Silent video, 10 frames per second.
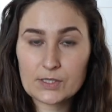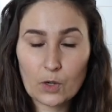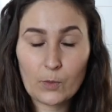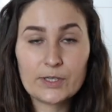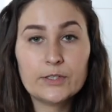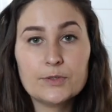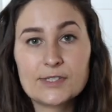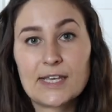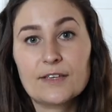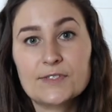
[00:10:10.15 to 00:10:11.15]
So when you
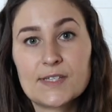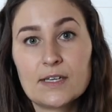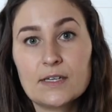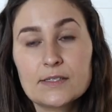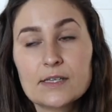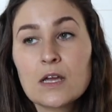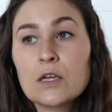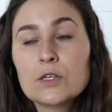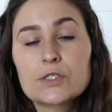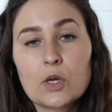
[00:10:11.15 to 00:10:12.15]
save seeds,
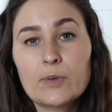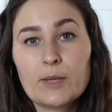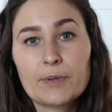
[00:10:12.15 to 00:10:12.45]
so many